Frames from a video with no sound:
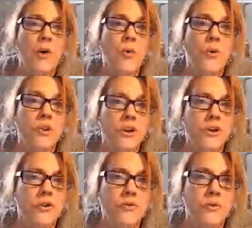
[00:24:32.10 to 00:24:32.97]
Within
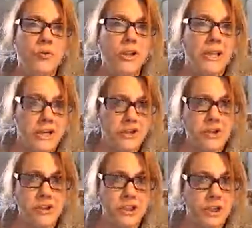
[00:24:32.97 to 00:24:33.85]
your
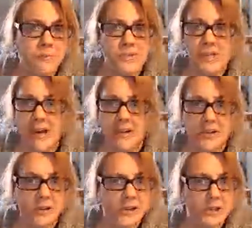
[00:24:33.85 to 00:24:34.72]
relationship
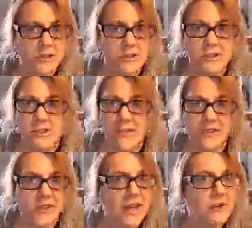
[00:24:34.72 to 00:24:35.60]
sector, because the
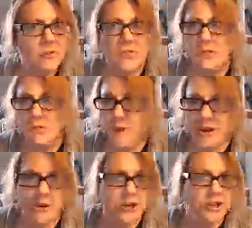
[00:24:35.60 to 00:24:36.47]
7th house is
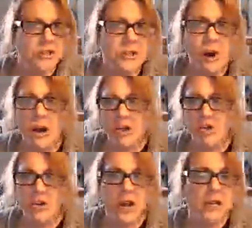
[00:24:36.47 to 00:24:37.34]
marriage, it's
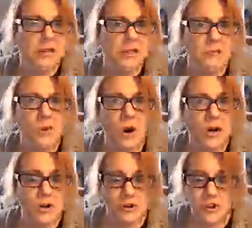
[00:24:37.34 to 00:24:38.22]
contracts, it's
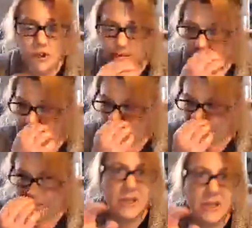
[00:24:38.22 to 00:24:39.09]
partnerships.
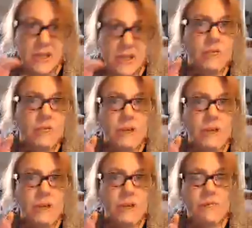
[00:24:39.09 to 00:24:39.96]
This can either be,
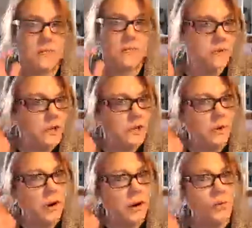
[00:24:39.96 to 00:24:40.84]

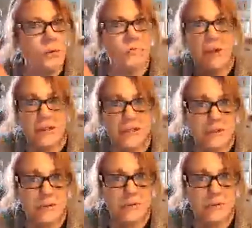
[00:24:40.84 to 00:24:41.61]
a romantic